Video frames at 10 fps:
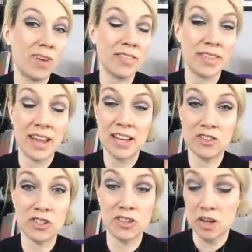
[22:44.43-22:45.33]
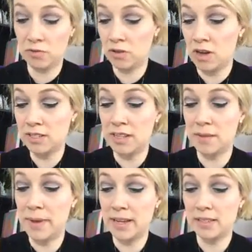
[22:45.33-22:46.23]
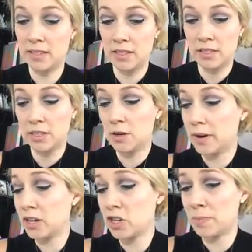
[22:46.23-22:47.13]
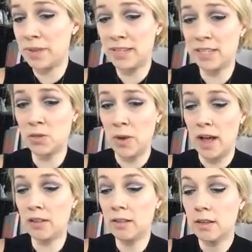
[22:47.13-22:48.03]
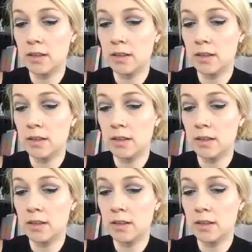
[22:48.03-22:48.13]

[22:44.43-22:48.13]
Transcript: I think it just got lost in the mix. So I'm going to sharpen this as well.